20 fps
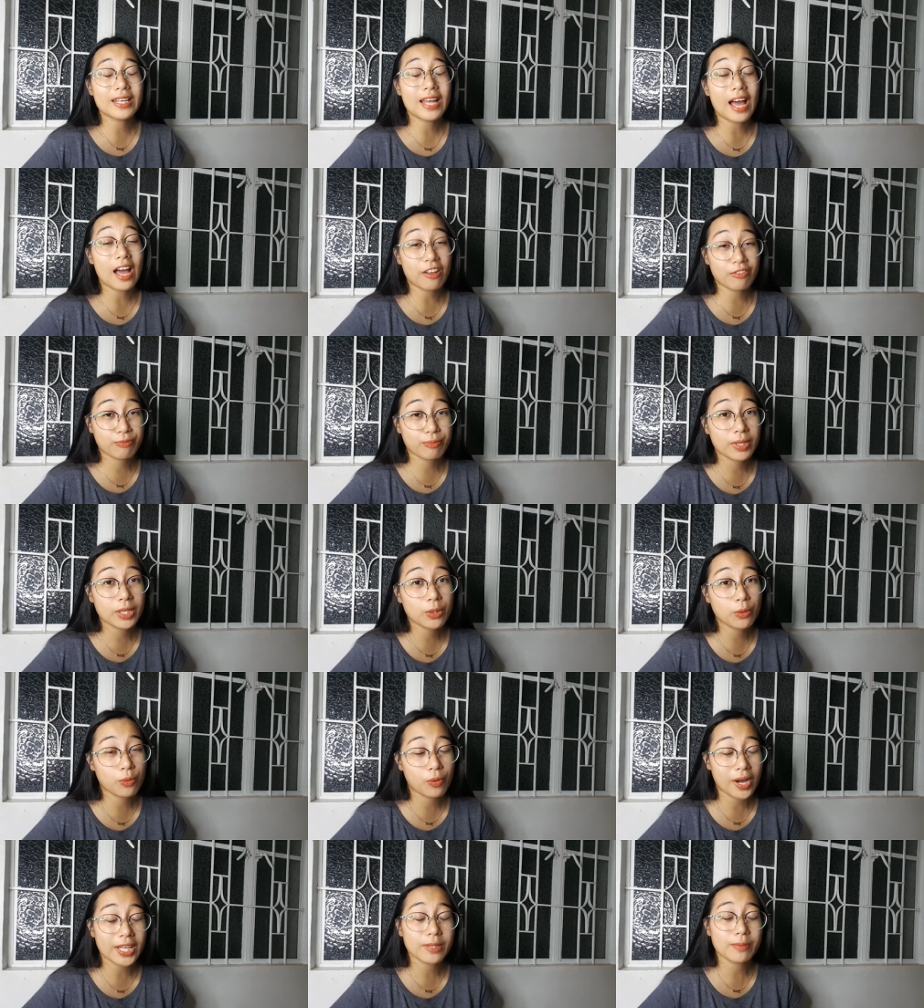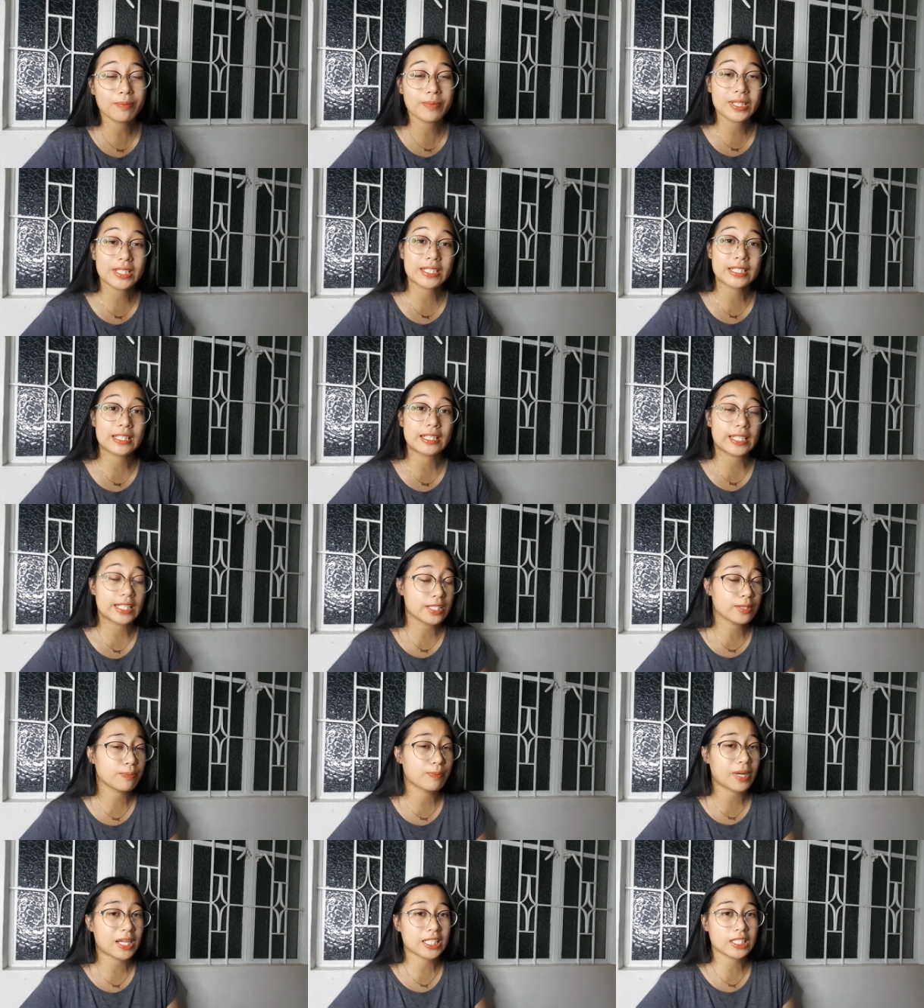I've been quite busy these
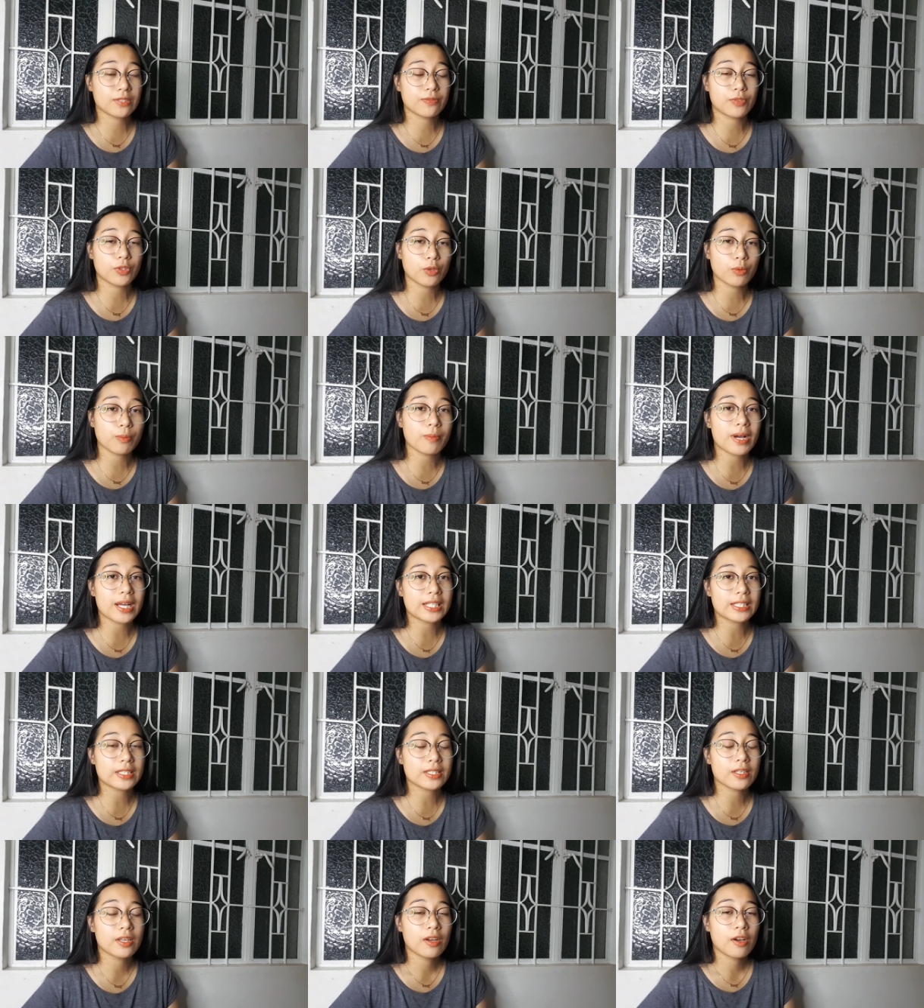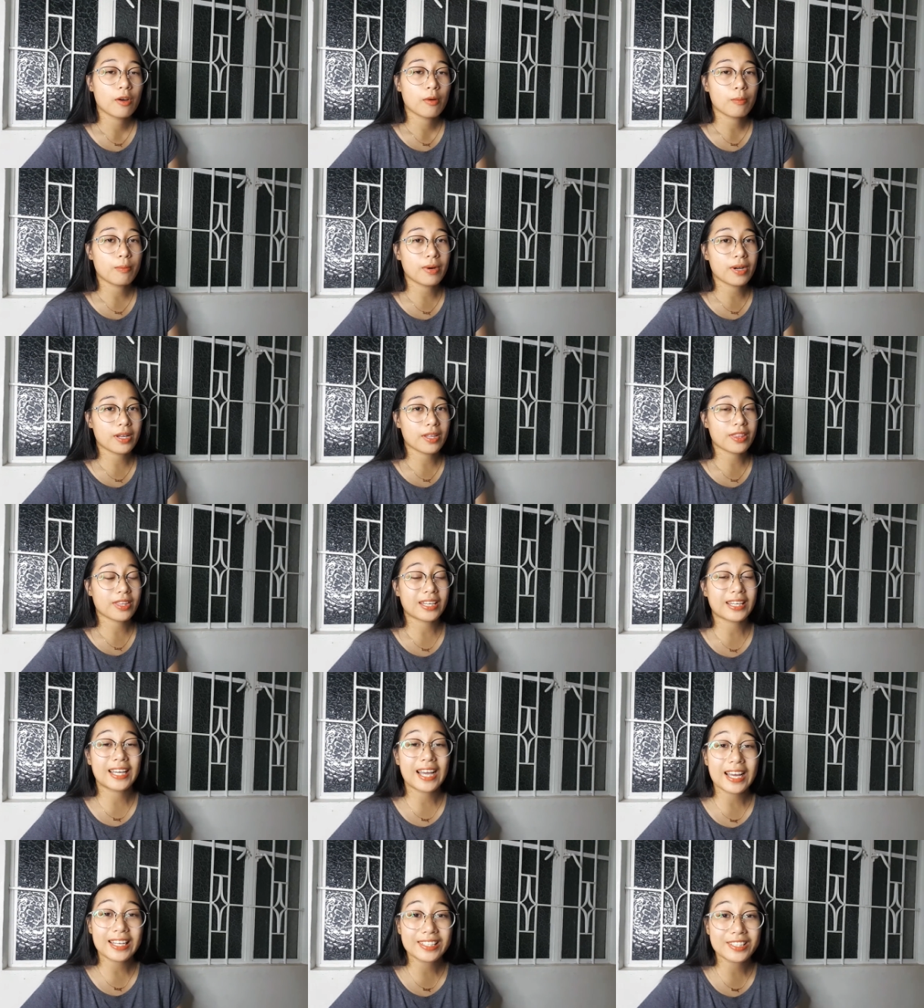past few months, but
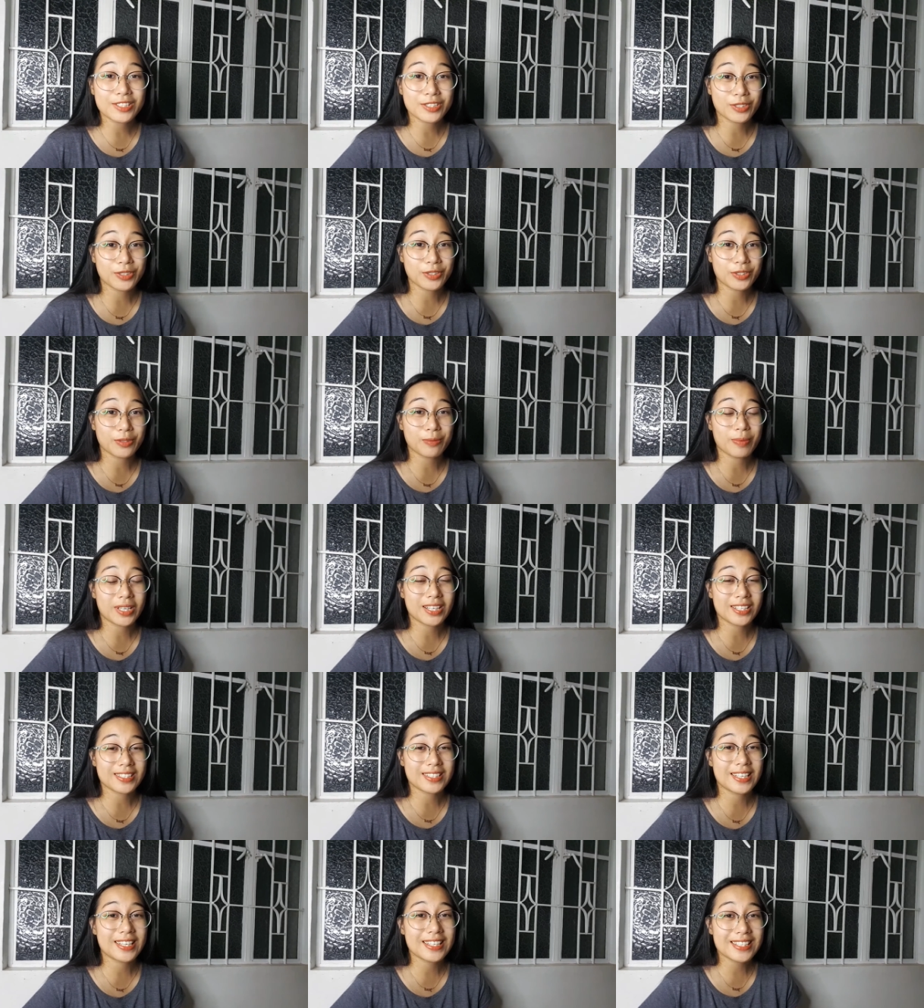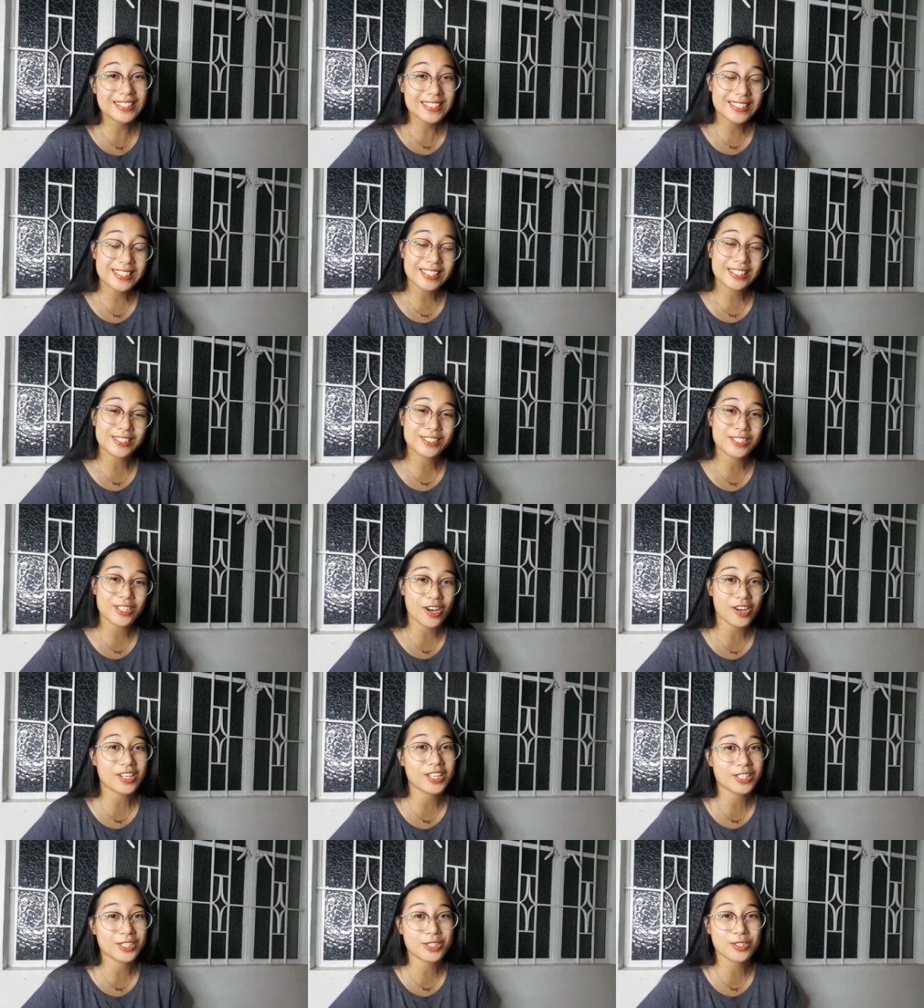God is good because He's still
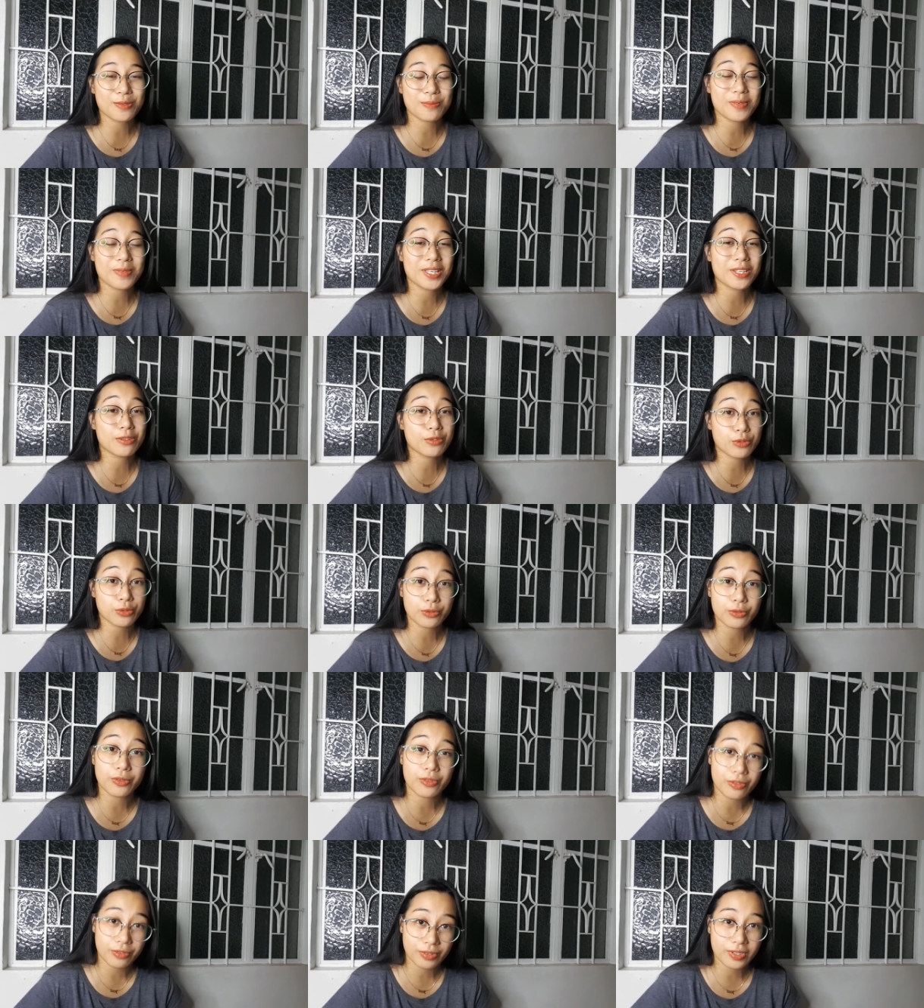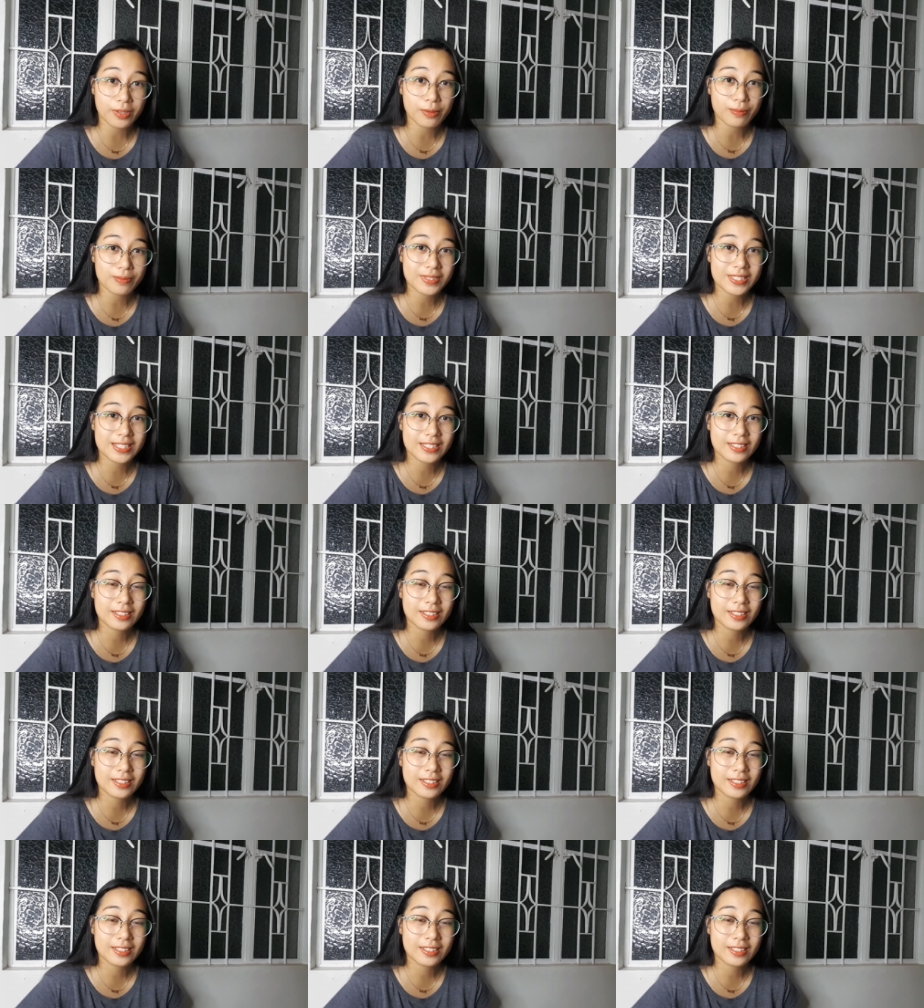talking to me through dreams.